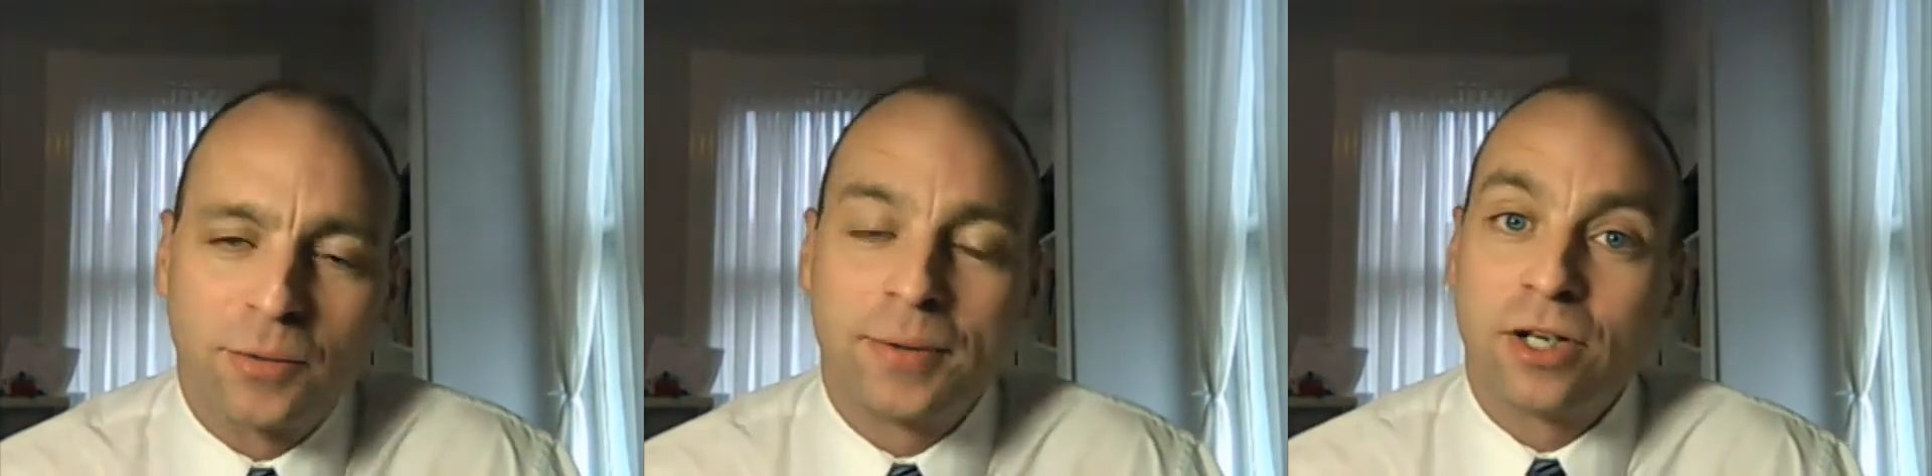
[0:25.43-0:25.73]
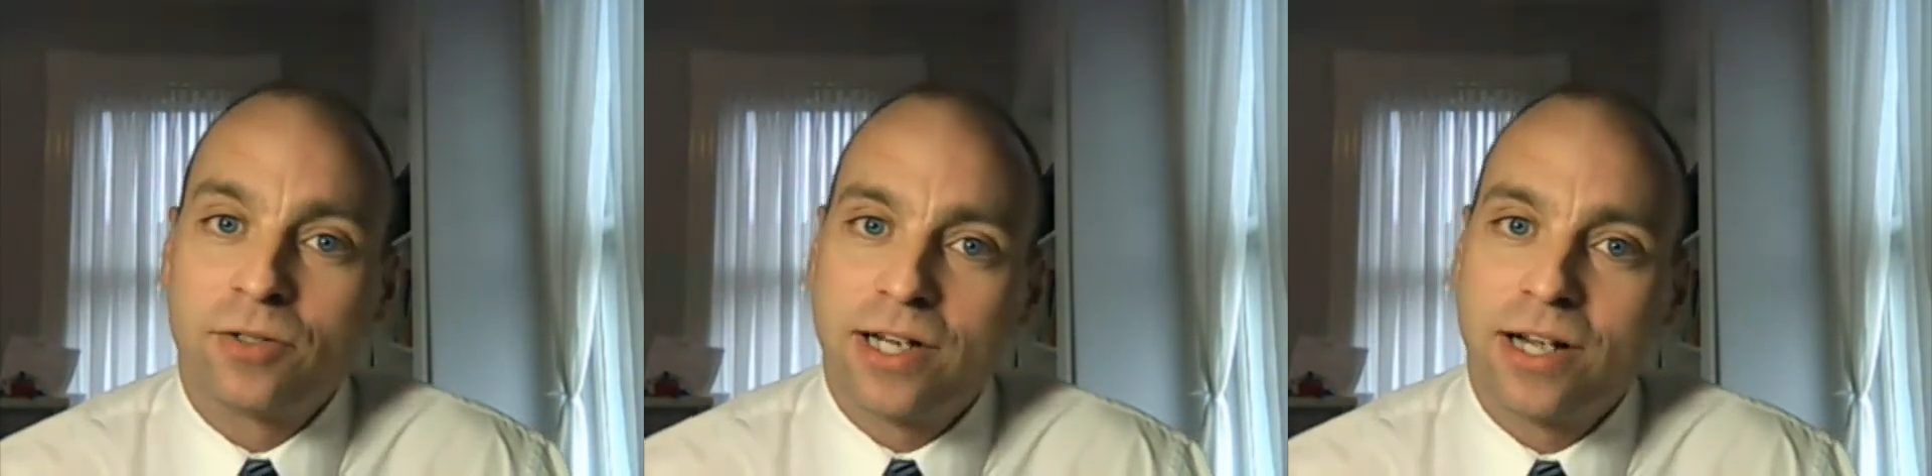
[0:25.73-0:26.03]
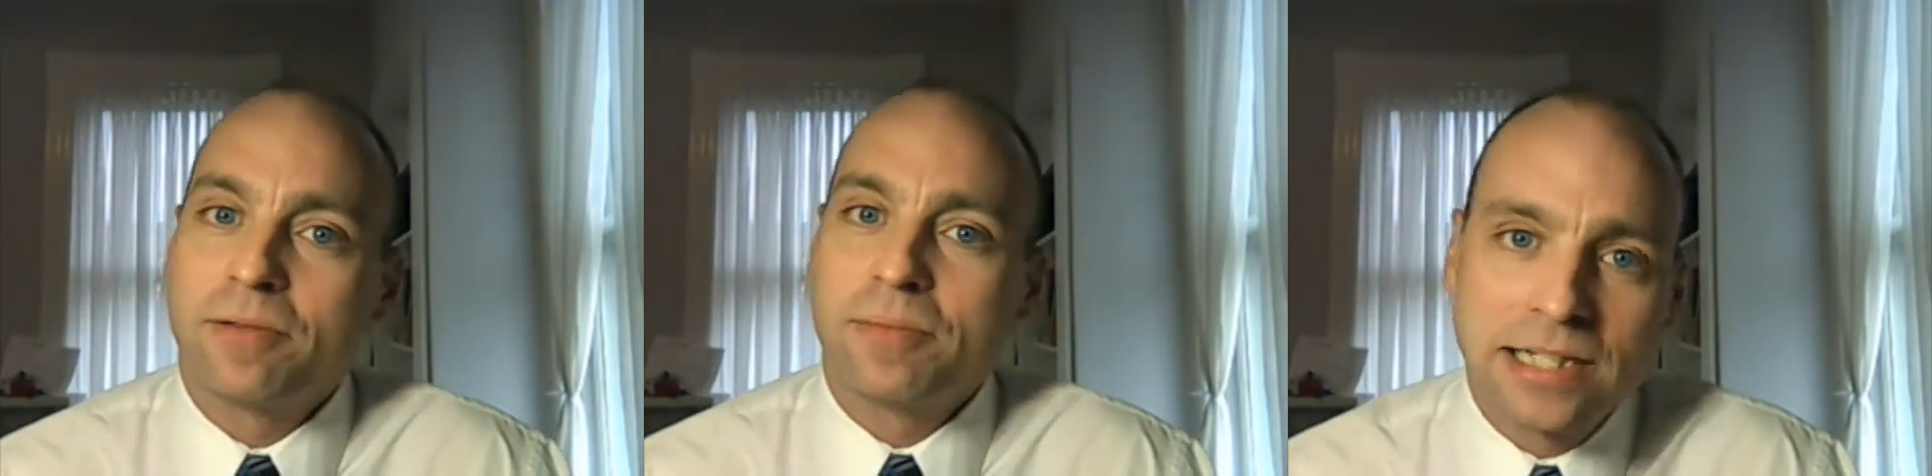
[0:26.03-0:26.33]
when we don't
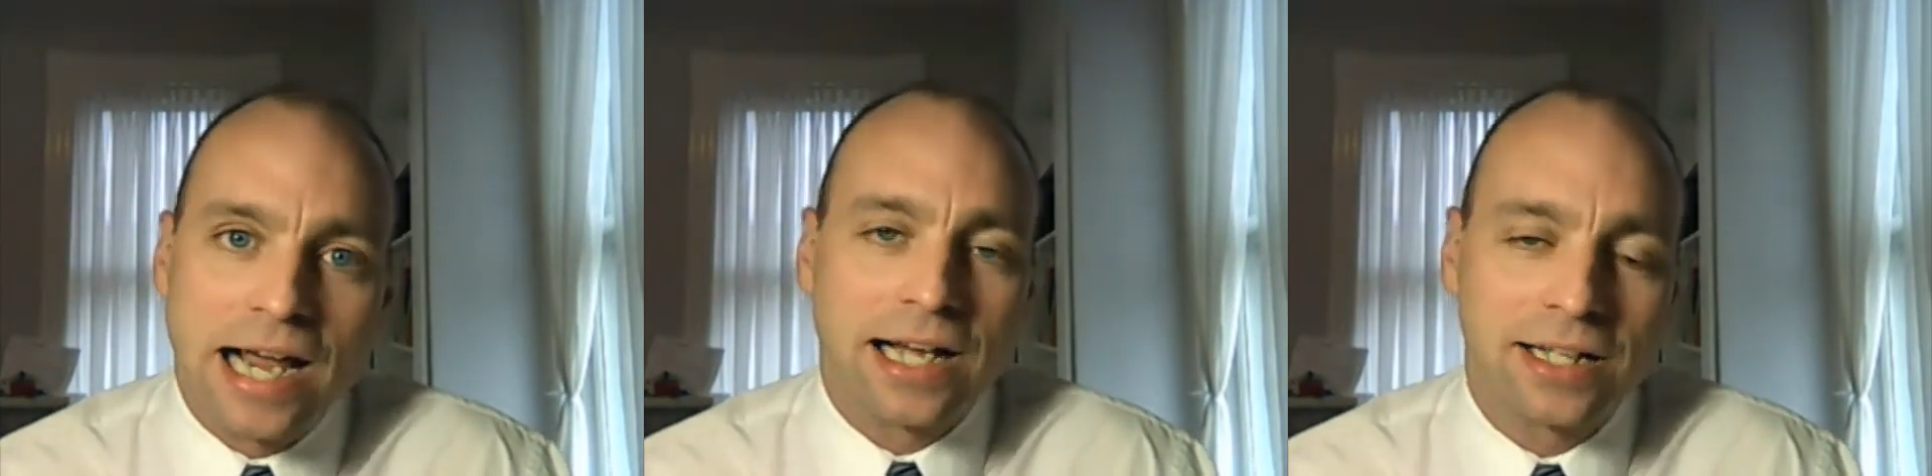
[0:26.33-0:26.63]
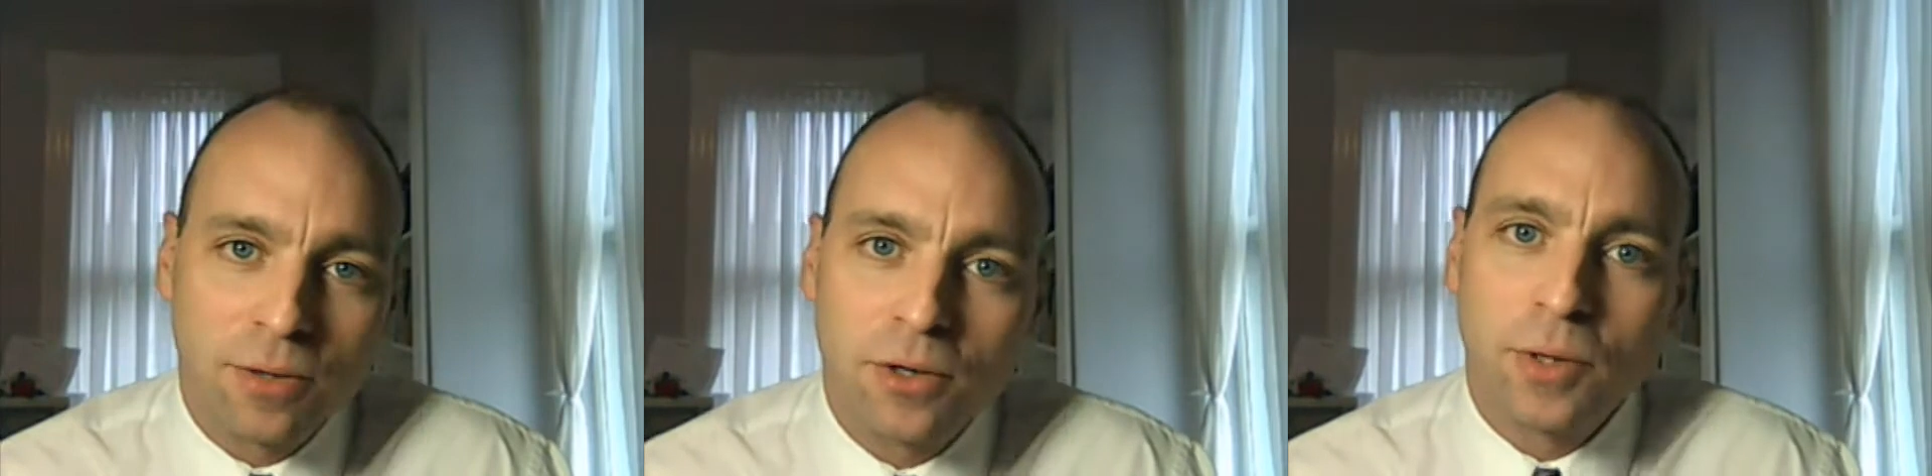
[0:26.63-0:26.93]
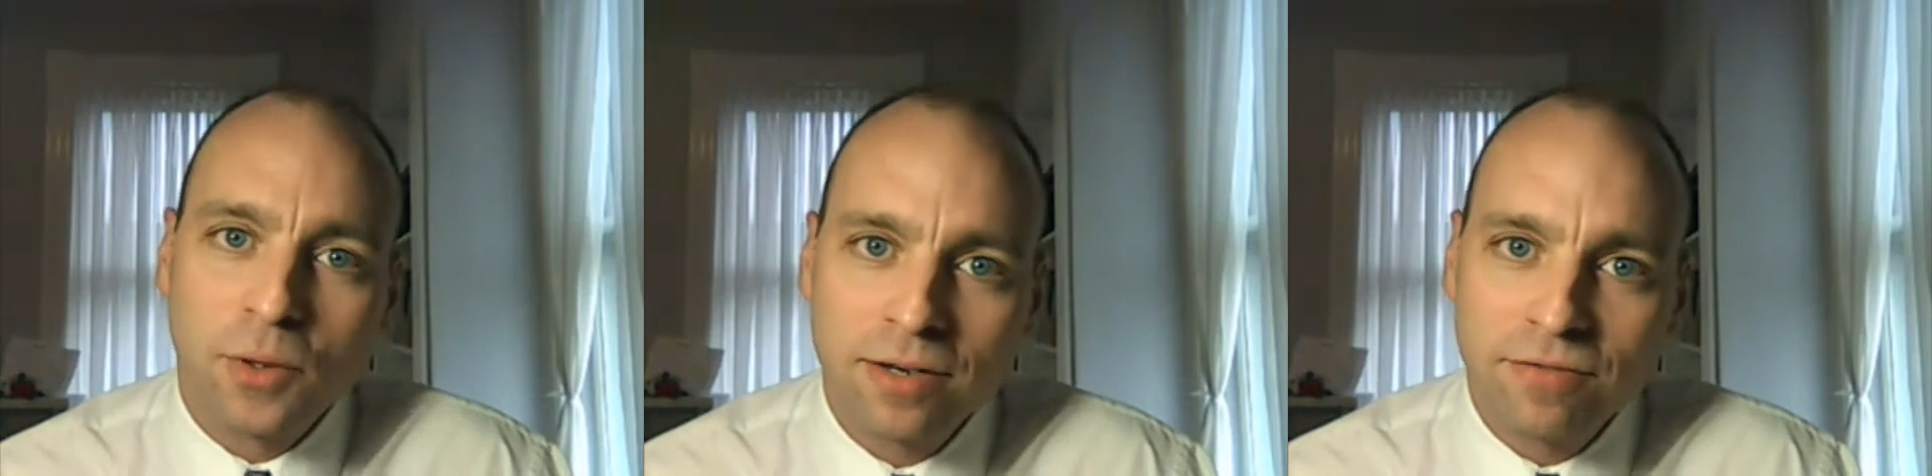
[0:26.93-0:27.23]
tell them exactly what
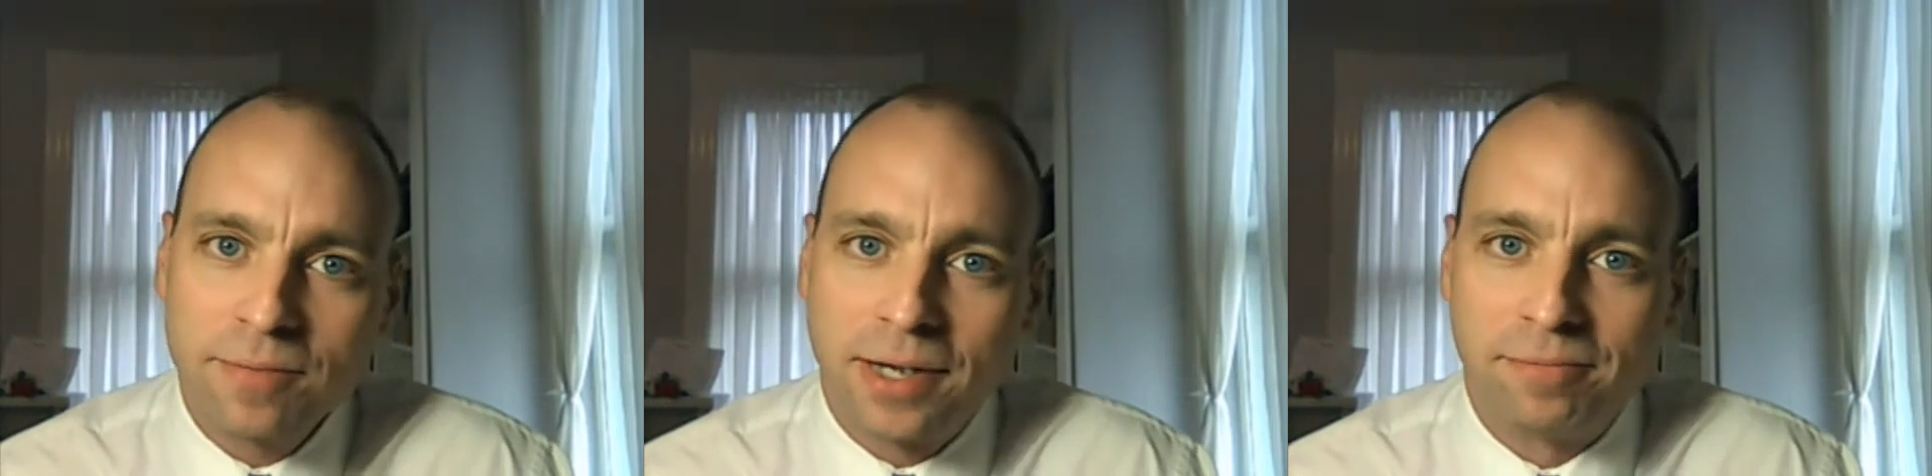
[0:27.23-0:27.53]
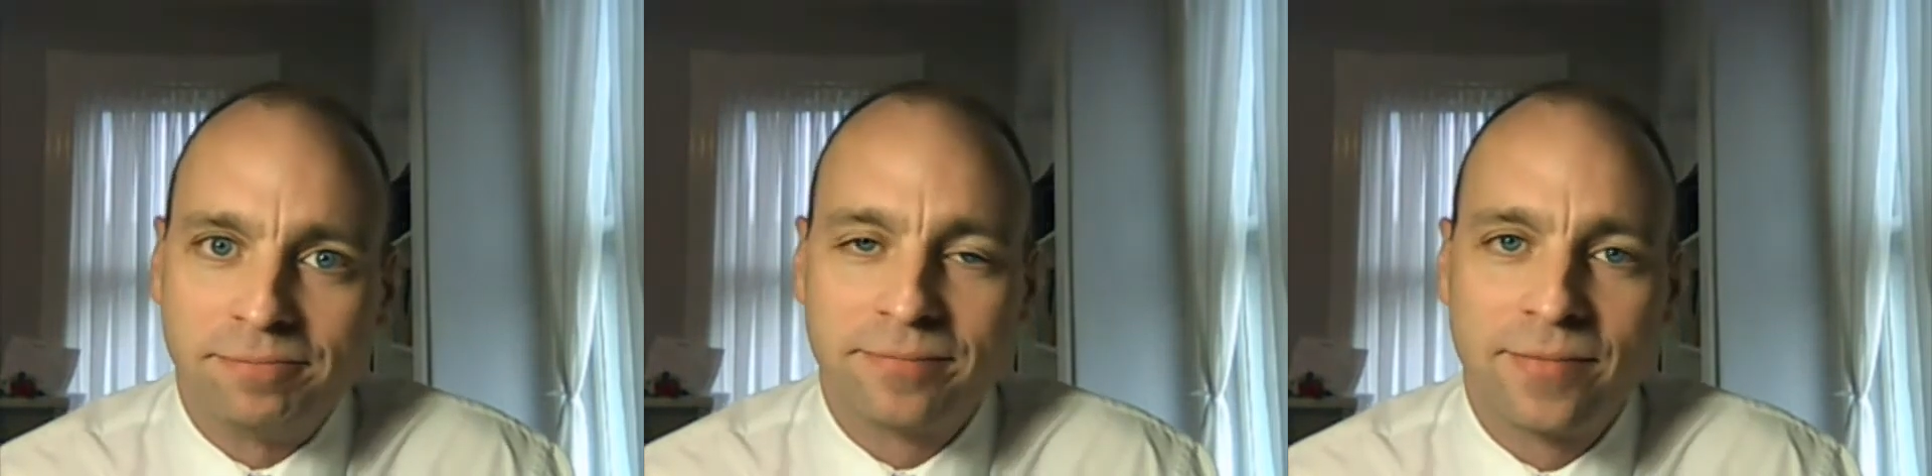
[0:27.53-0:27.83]
we want from them.